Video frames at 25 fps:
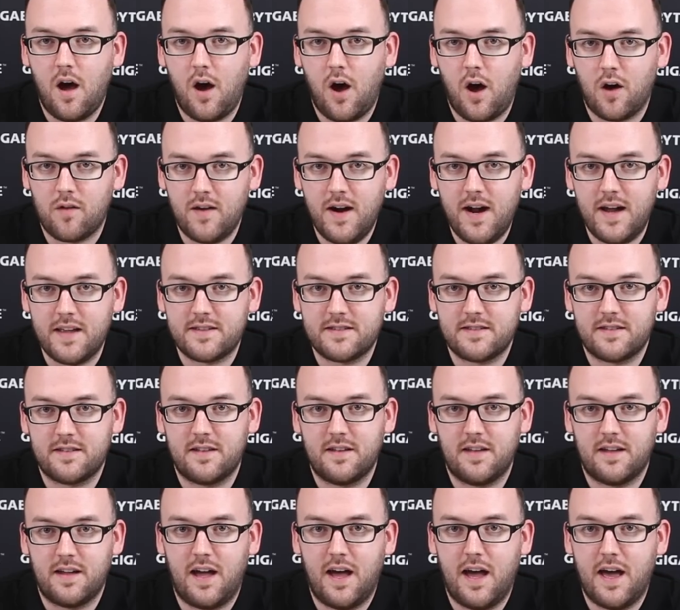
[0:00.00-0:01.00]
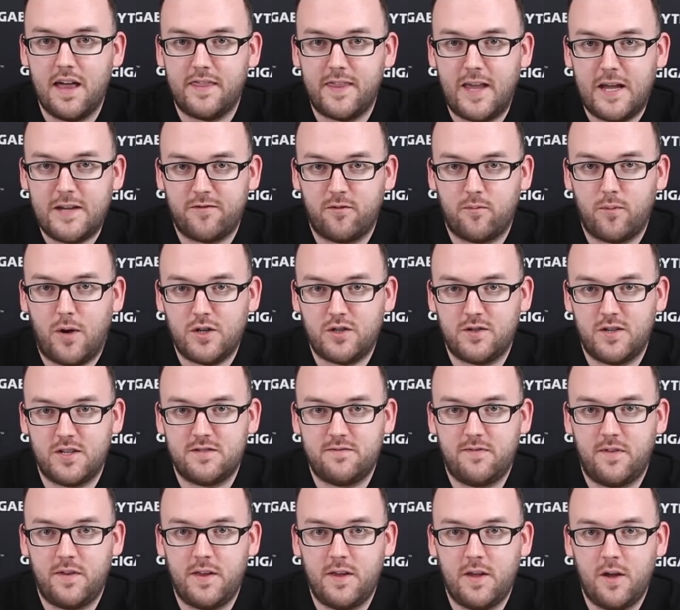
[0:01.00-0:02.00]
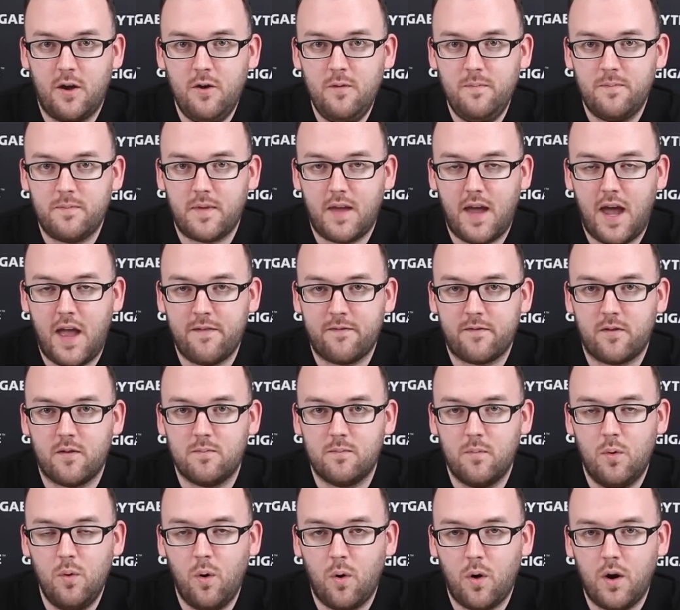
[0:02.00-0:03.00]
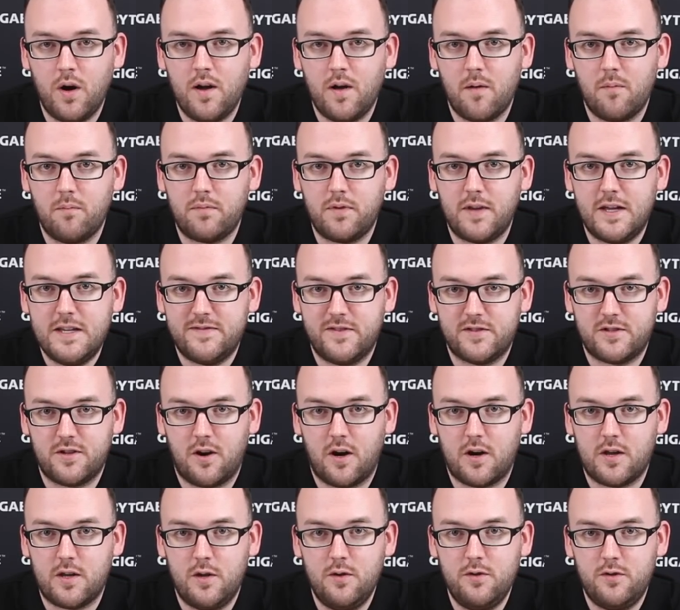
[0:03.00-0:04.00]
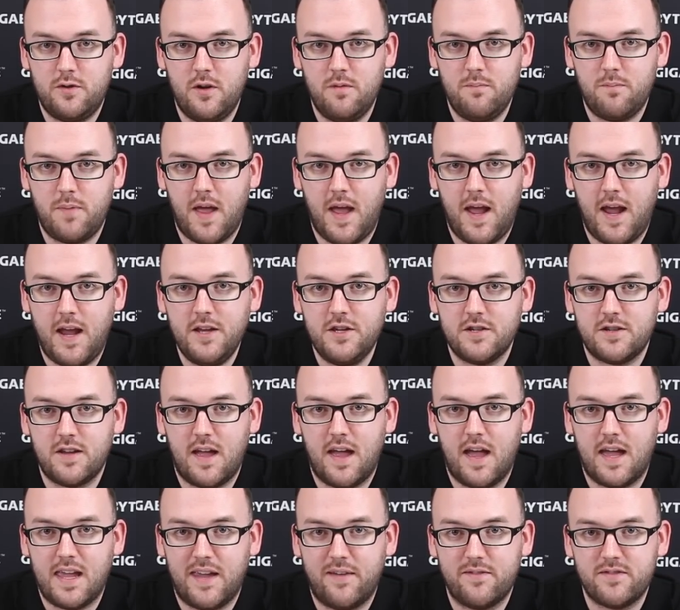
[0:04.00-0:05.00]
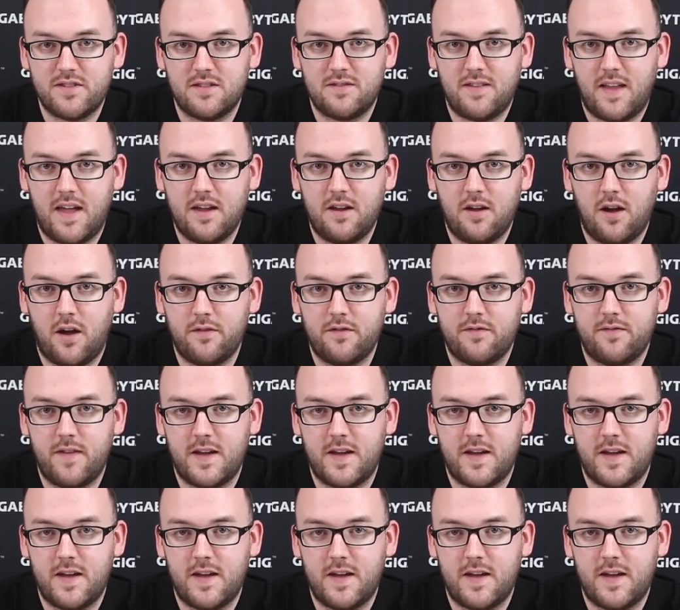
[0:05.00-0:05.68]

Alright, uh, thanks for watching this video, and for more, please visit our YouTube page and give us a like on